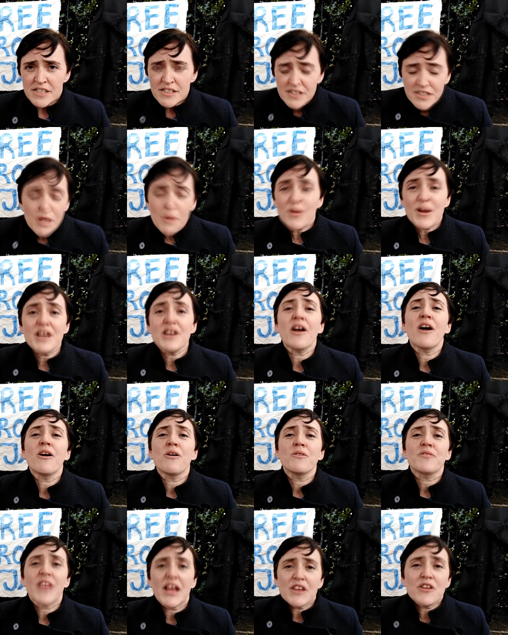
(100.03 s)
So we
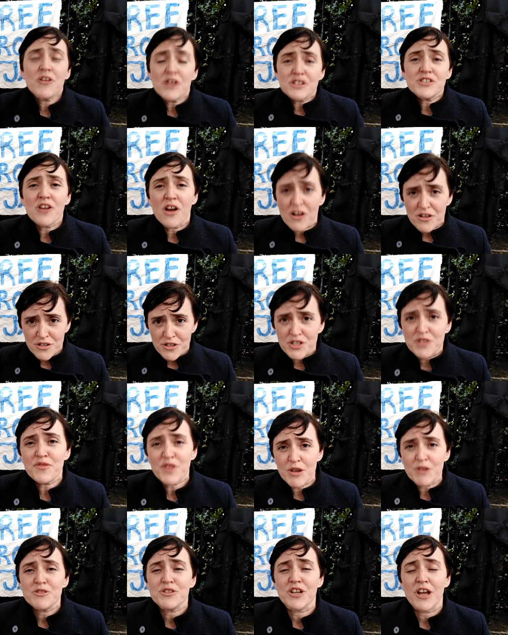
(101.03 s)
know that your daughter's
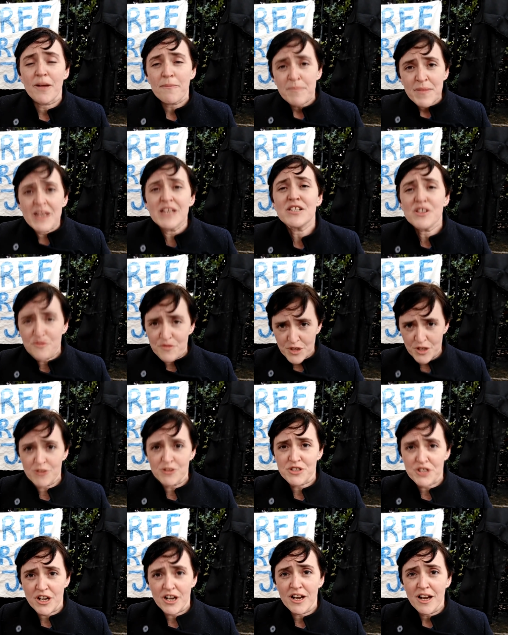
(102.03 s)
future is a
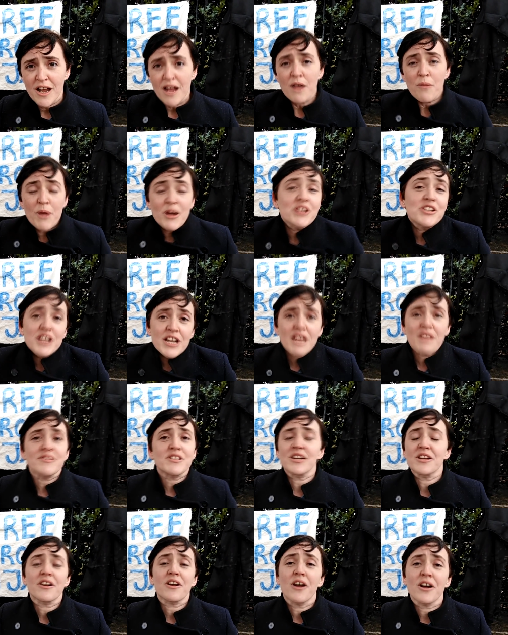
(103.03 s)
future where she
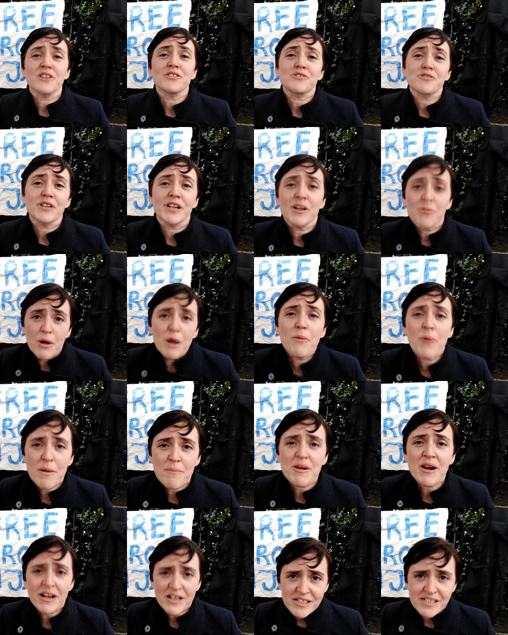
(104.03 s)
lives in a country where
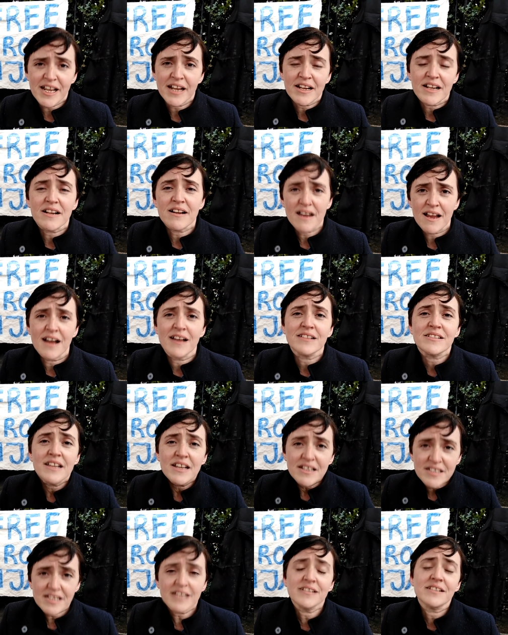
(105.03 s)
women are second class
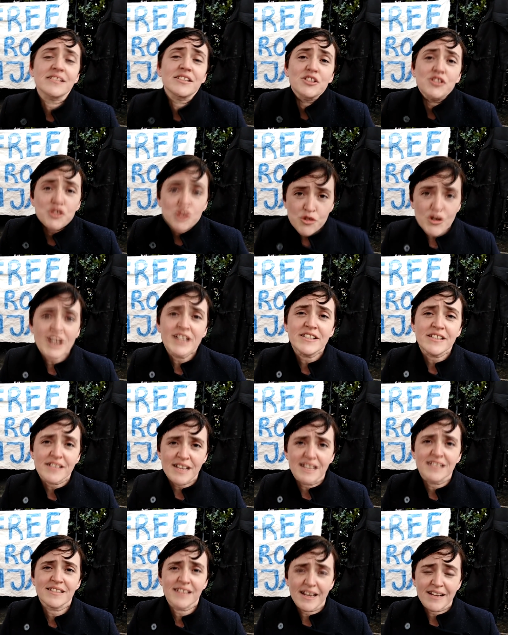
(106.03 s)
citizens, treated
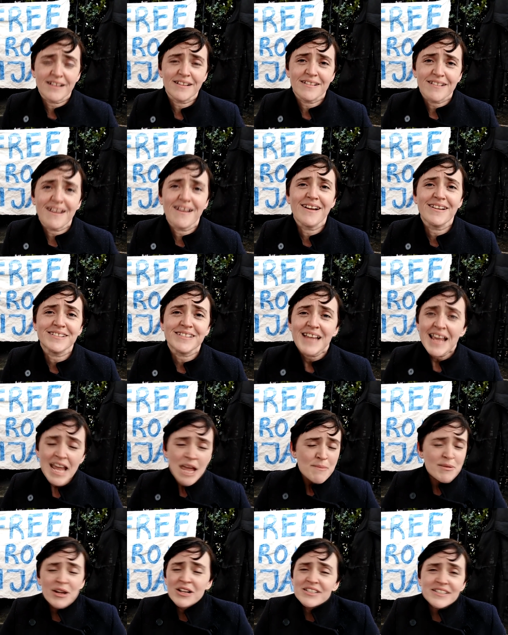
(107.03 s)
as second class,
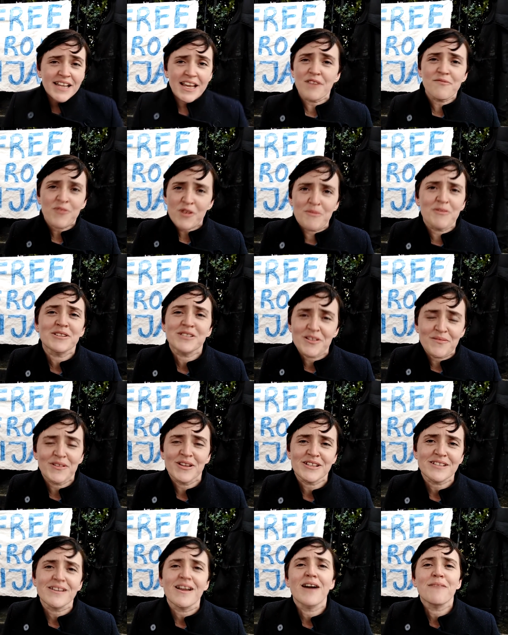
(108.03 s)
because the influence of
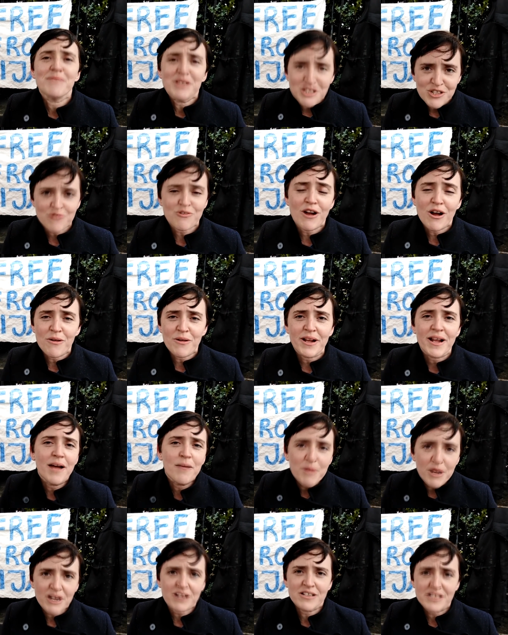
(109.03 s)
Islam is growing
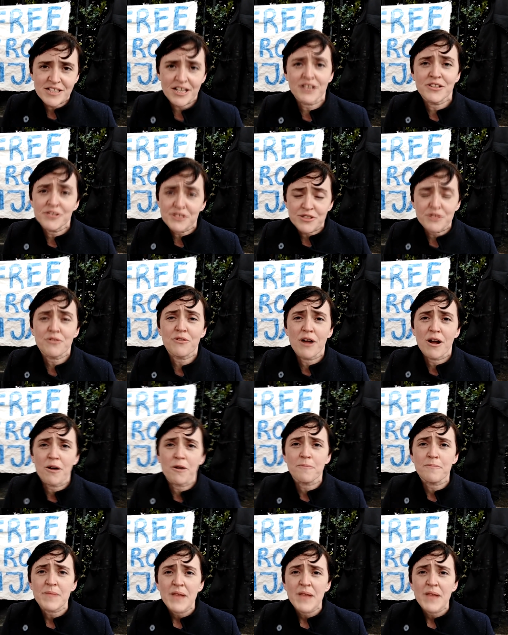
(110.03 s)
and will continue to grow.